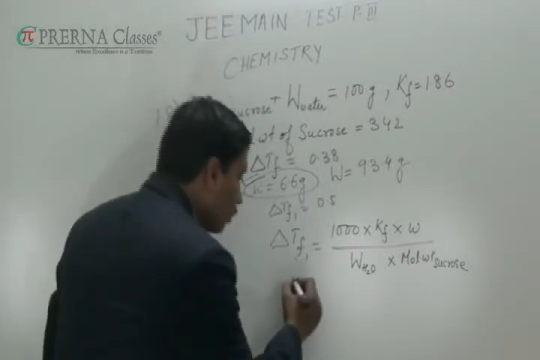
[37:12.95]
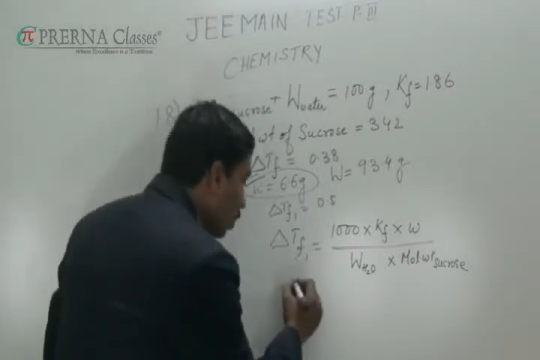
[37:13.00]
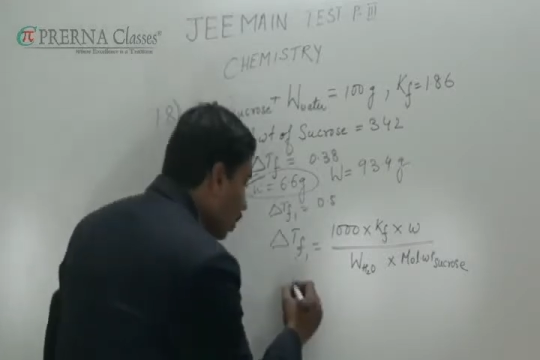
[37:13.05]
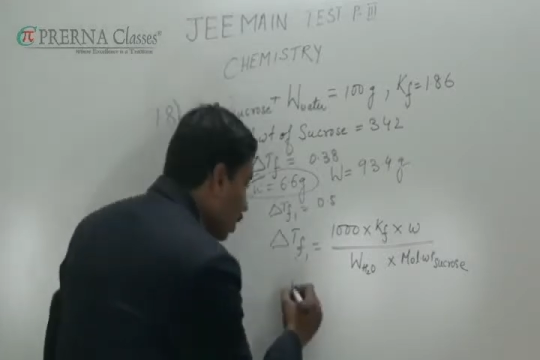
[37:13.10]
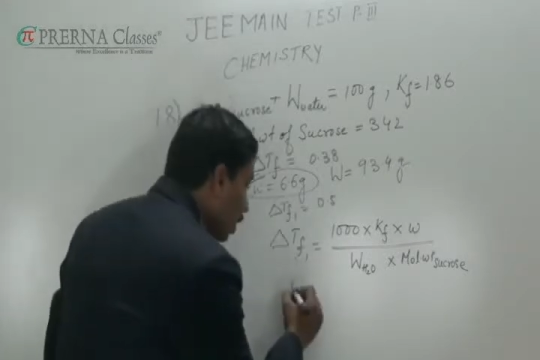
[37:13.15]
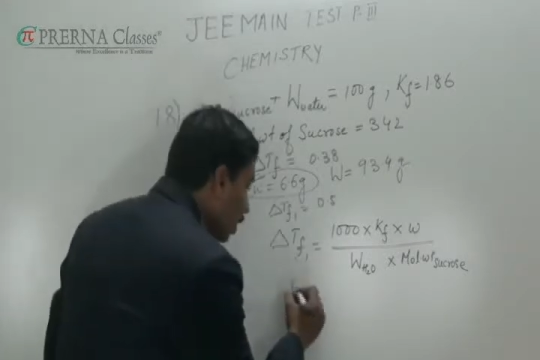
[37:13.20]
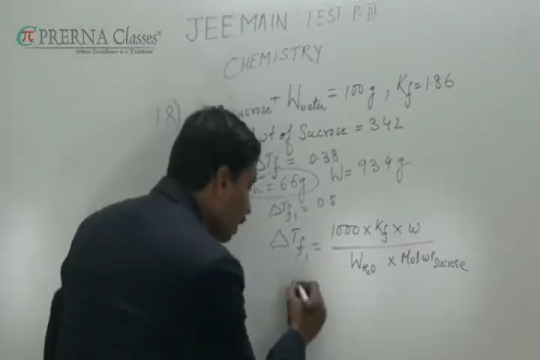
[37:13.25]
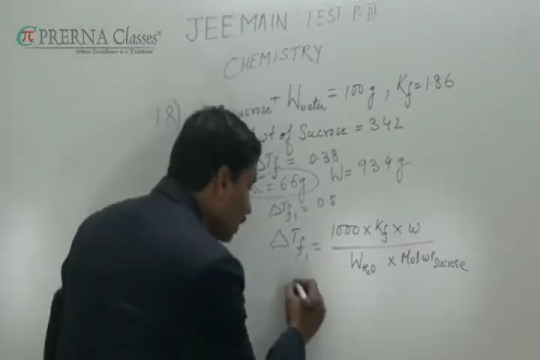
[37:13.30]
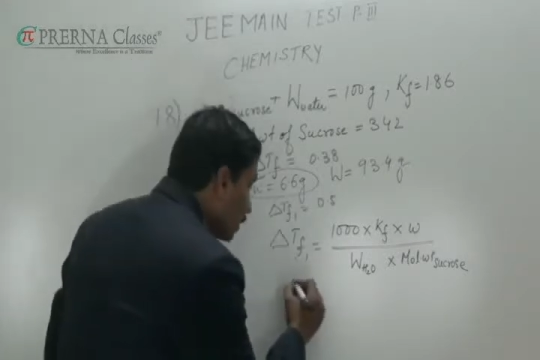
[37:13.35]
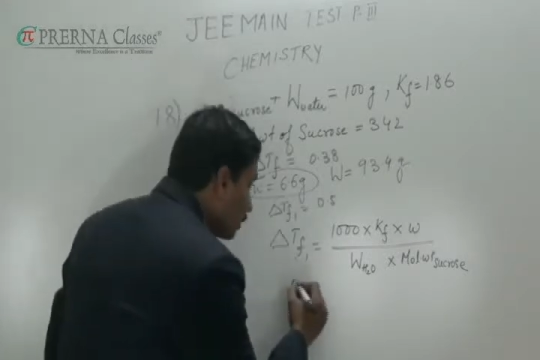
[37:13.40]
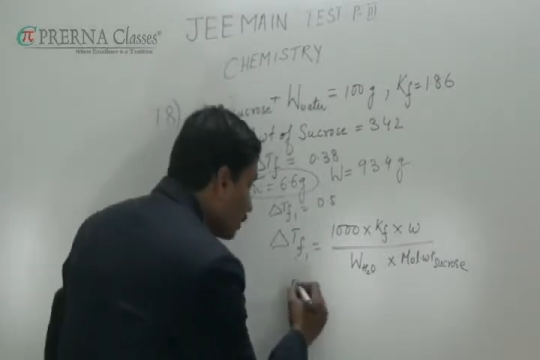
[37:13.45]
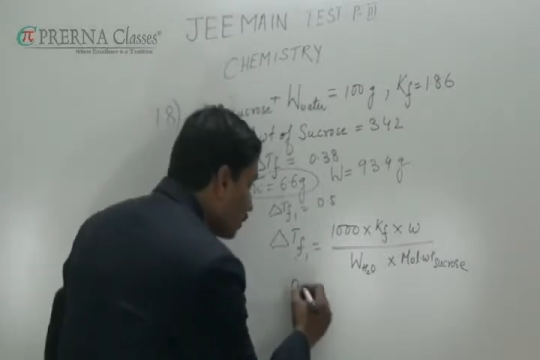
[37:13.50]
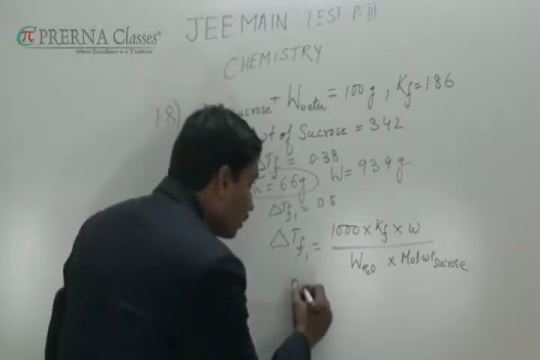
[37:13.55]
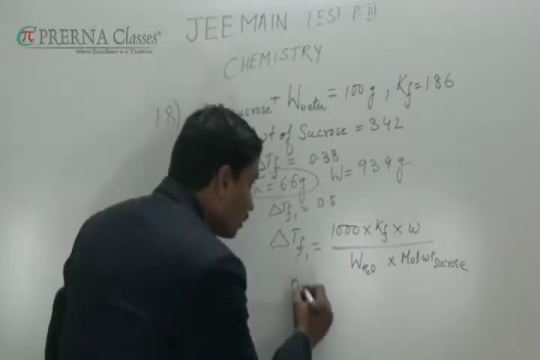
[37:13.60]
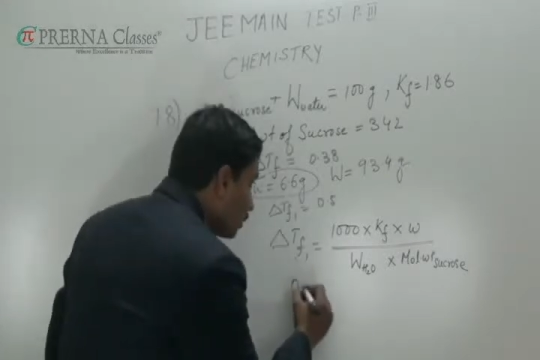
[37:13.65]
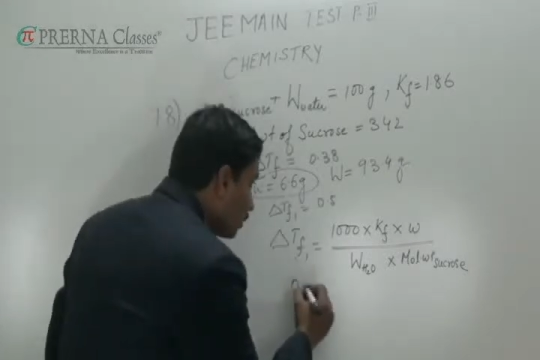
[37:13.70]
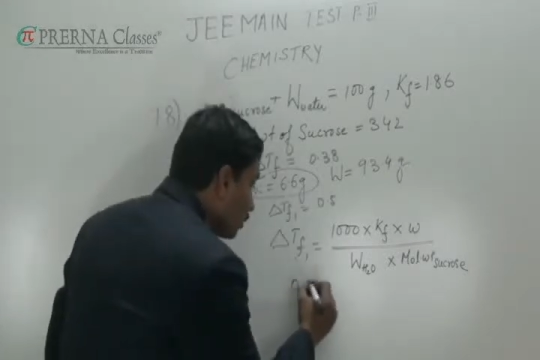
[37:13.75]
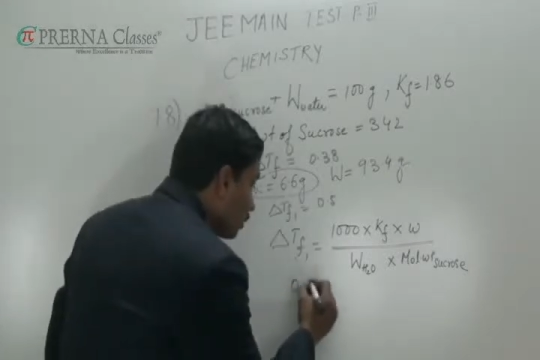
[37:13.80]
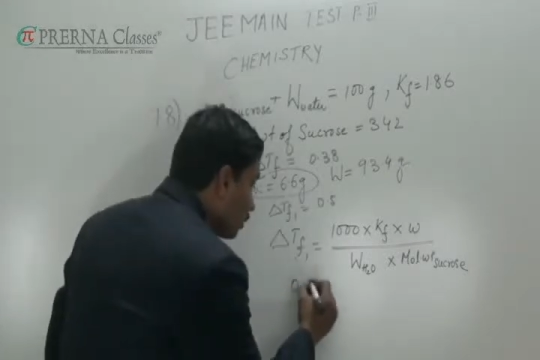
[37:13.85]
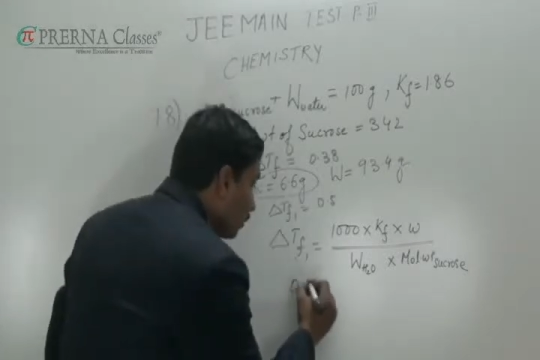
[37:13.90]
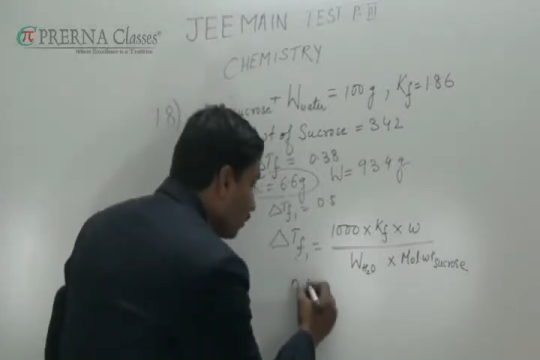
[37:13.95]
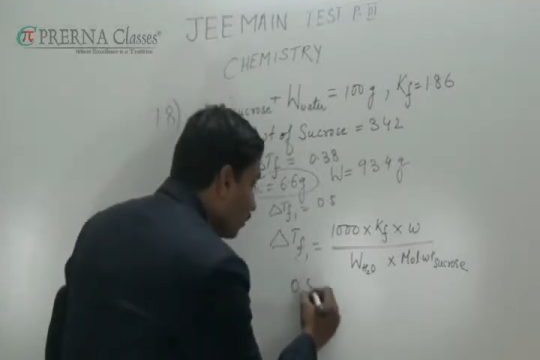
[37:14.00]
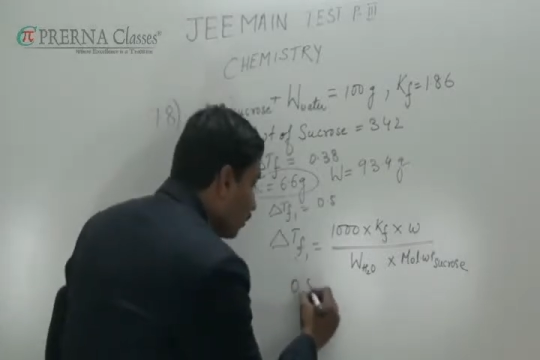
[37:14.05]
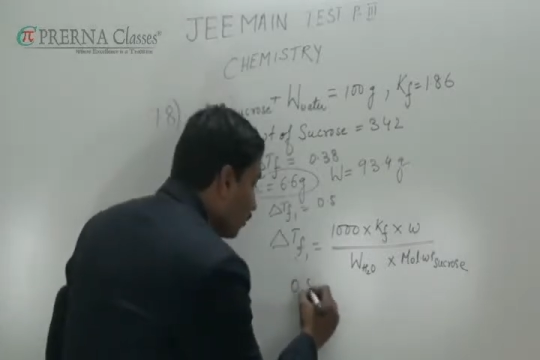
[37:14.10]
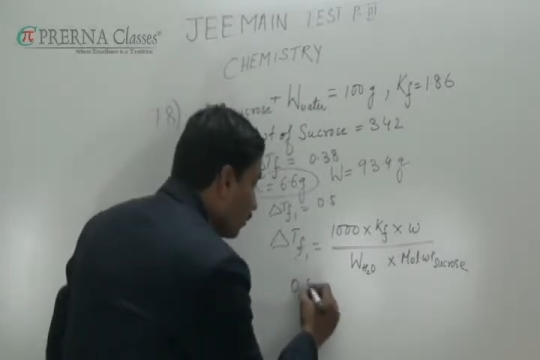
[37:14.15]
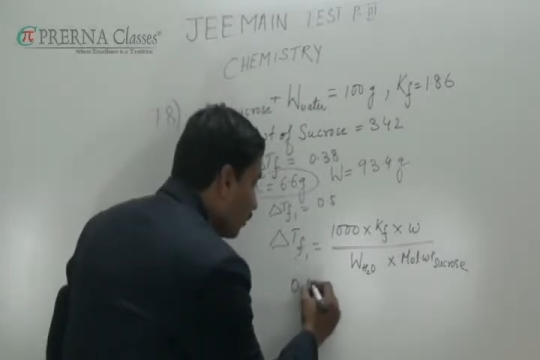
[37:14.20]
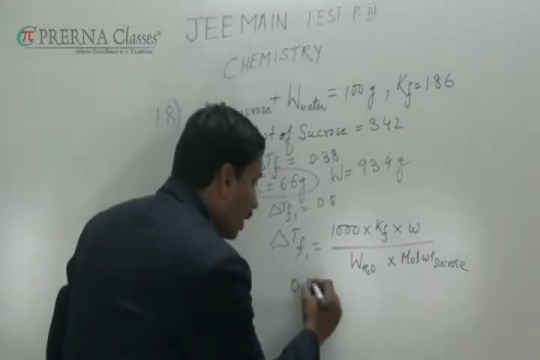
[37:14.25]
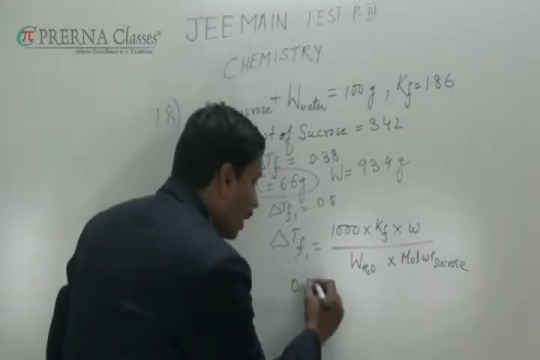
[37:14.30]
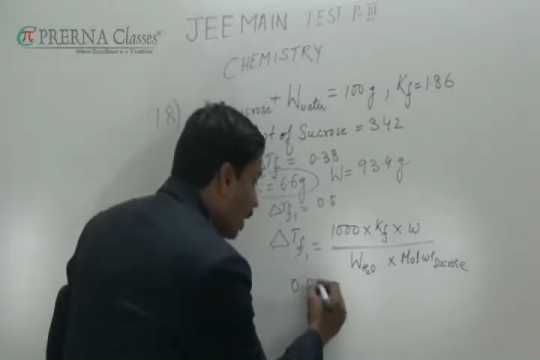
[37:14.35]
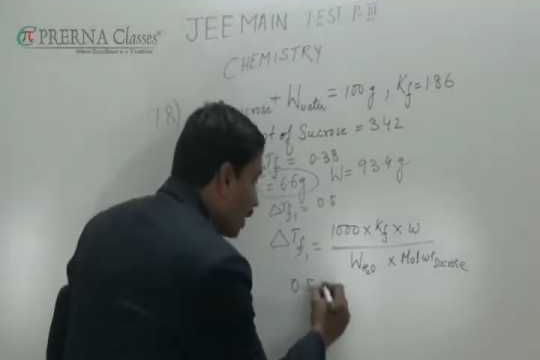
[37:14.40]

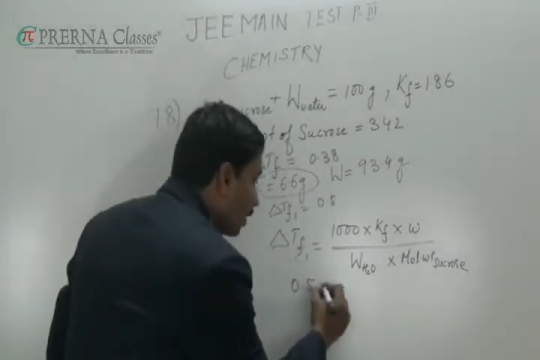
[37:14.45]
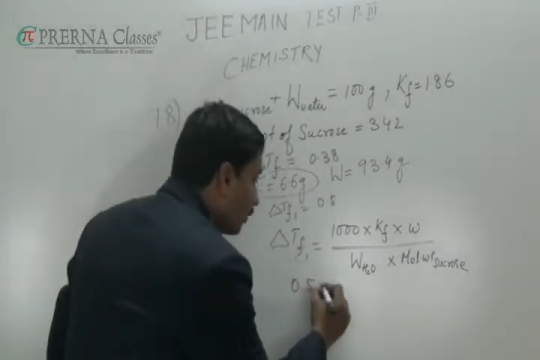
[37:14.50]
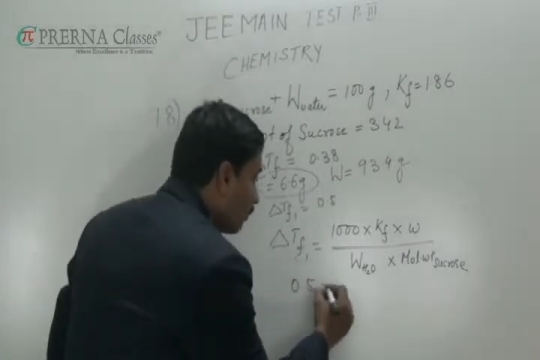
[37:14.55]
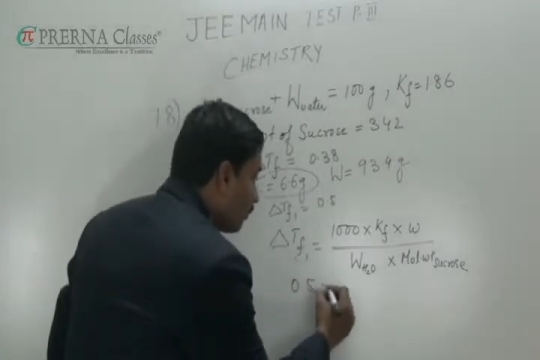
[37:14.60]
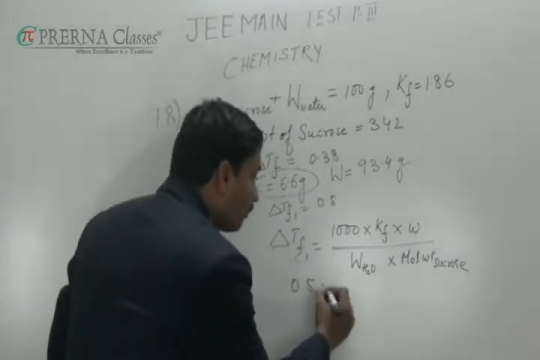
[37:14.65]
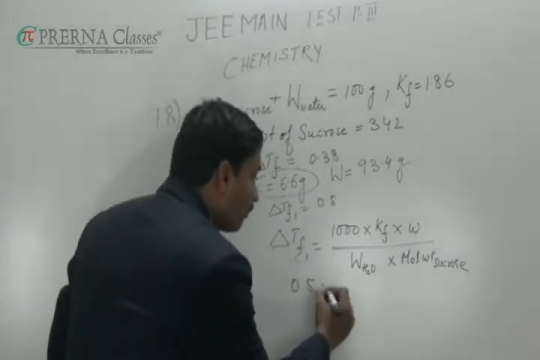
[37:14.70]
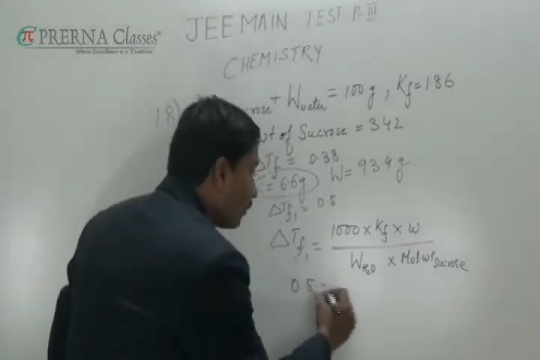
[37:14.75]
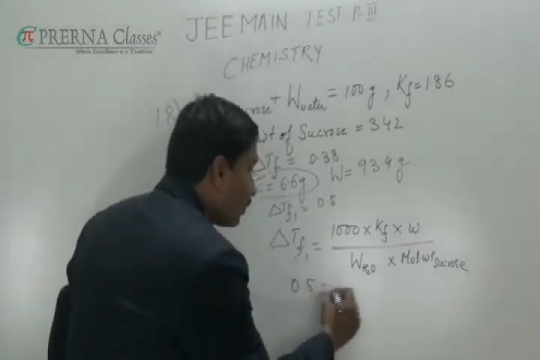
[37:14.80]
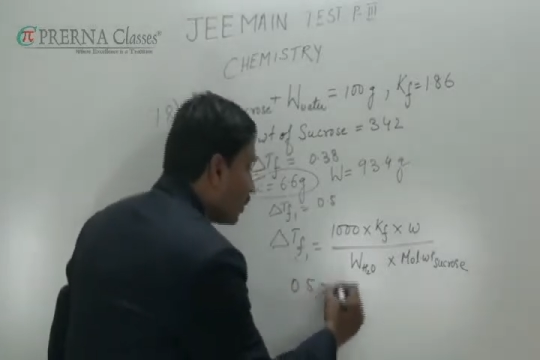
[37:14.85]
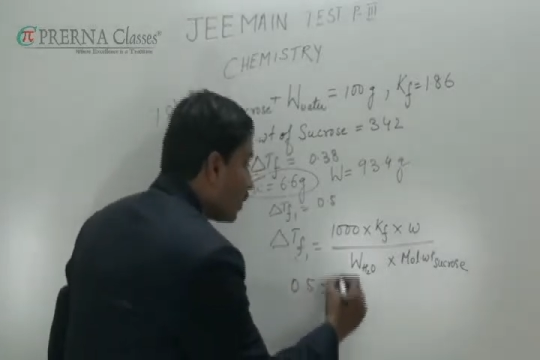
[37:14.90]
0.5,